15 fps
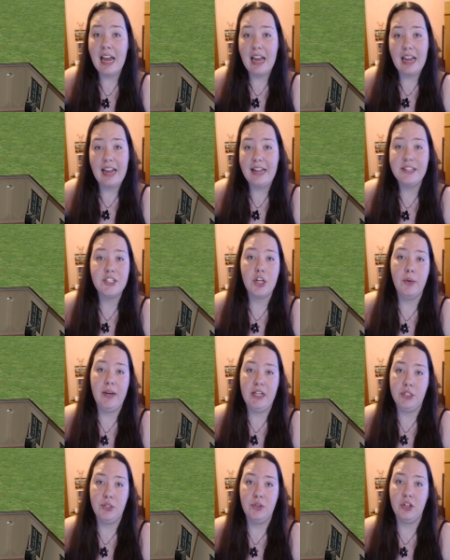it's
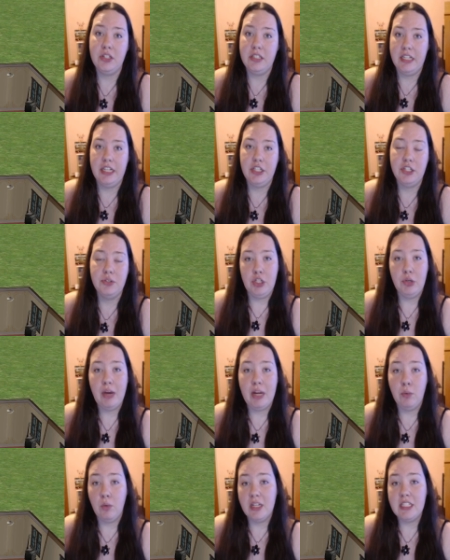going to continue.
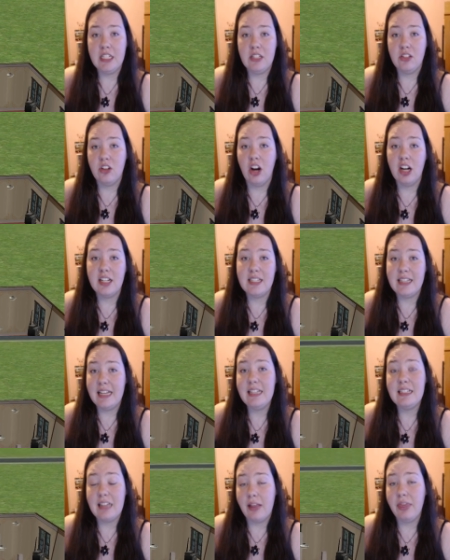And once it starts,
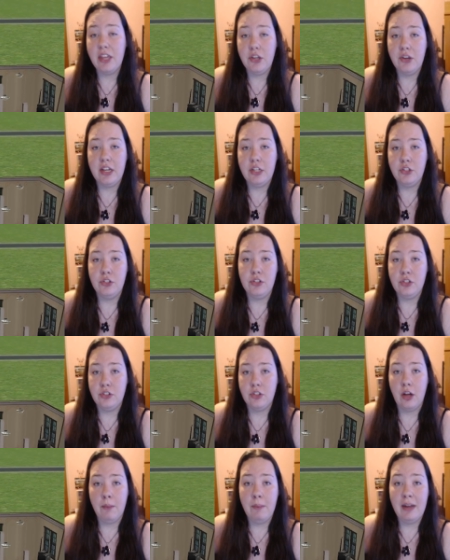there's nothing you can do to
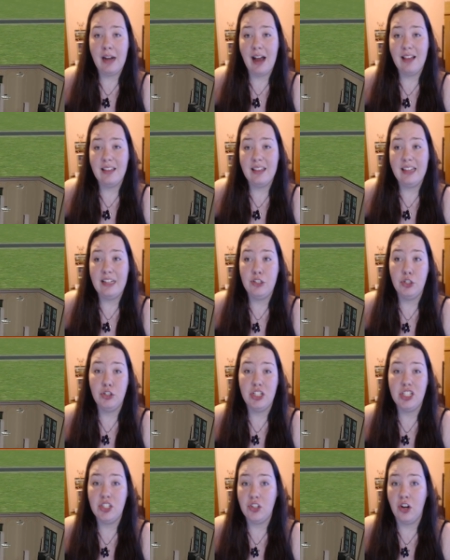stop it other than to
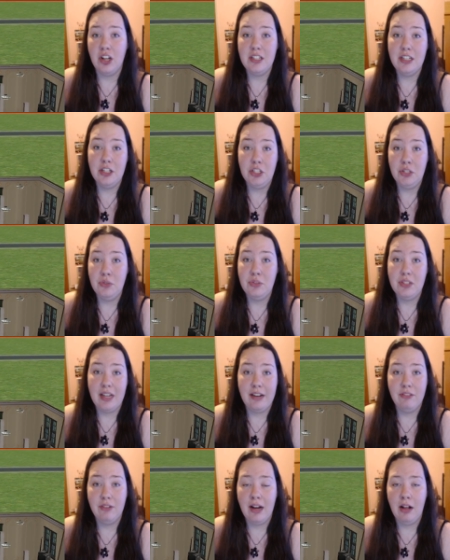just start a new
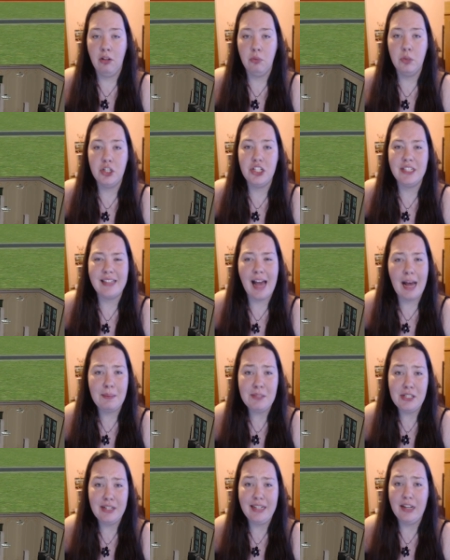save file, which is
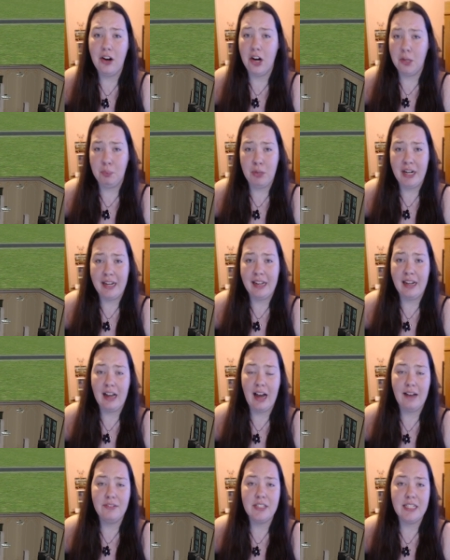absolutely heartbreaking.
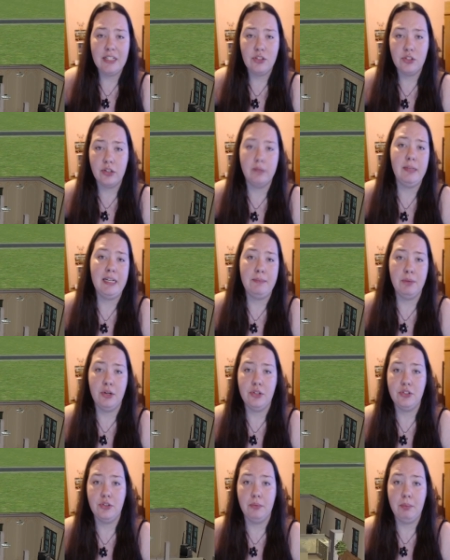I've seen so many
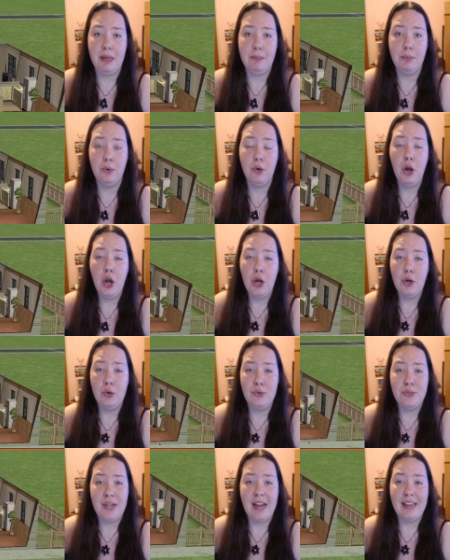posts of people
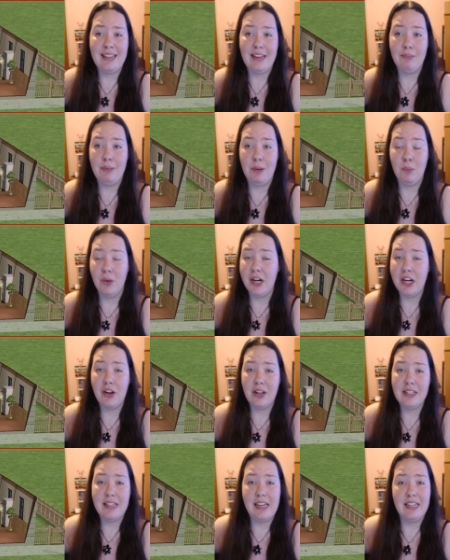who say they've been
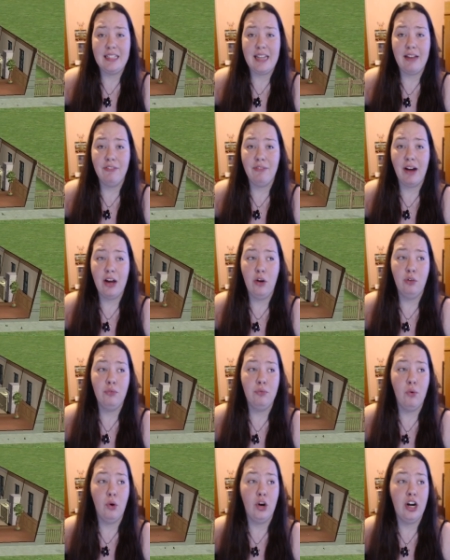working on their save file
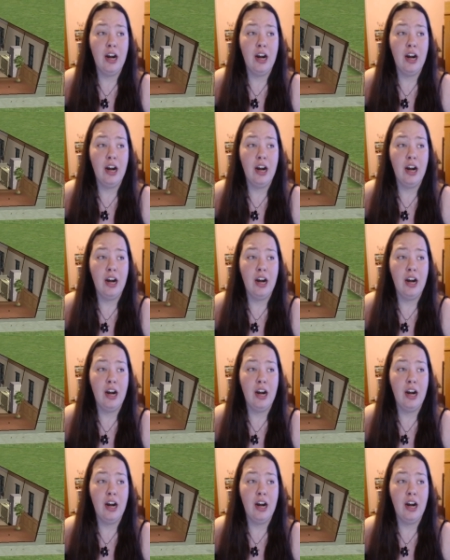for